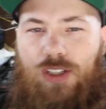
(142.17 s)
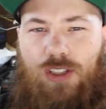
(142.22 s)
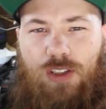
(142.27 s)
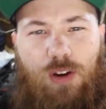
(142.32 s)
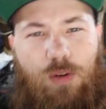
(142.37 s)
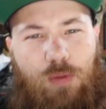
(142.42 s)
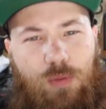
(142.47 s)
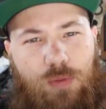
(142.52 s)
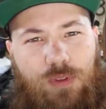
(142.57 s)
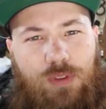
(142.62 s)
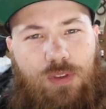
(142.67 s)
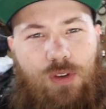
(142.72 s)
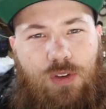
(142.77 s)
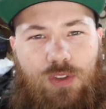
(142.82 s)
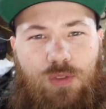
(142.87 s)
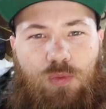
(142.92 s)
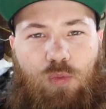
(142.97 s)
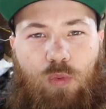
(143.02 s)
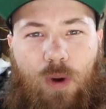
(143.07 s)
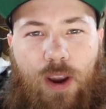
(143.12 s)
You know
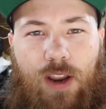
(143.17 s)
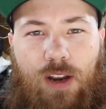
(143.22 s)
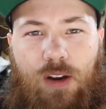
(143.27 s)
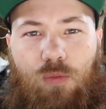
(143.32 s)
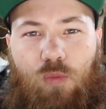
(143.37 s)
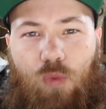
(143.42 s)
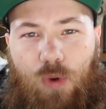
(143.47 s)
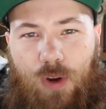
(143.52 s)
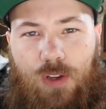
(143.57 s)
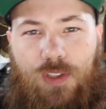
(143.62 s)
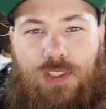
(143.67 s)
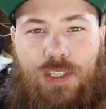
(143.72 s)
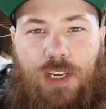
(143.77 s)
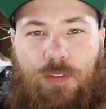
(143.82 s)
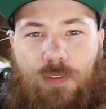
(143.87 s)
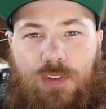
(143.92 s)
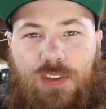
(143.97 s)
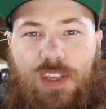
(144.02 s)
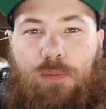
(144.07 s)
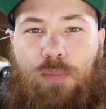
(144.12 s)
those random weird
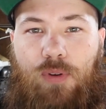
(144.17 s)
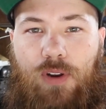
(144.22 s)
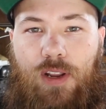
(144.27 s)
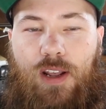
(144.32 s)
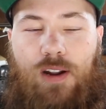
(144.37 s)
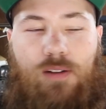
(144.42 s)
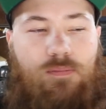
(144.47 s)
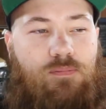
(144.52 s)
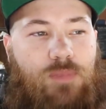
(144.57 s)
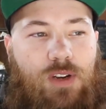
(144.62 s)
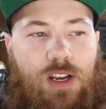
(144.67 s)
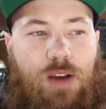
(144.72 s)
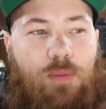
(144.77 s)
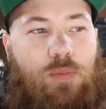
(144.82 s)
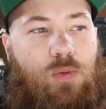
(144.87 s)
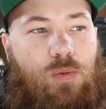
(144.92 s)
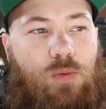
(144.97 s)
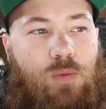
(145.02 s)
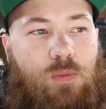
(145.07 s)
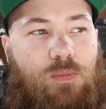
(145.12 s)
selfies I put out a
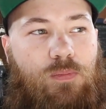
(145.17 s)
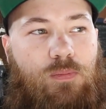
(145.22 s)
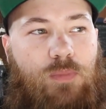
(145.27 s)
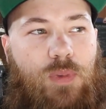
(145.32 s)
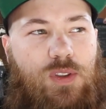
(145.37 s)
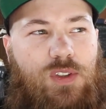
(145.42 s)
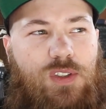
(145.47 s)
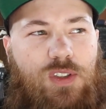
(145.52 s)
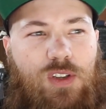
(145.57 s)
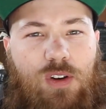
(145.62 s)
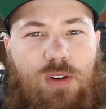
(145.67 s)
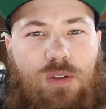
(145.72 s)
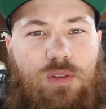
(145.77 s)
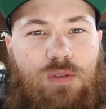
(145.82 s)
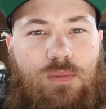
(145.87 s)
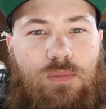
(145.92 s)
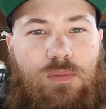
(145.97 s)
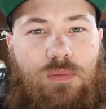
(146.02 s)
couple months ago?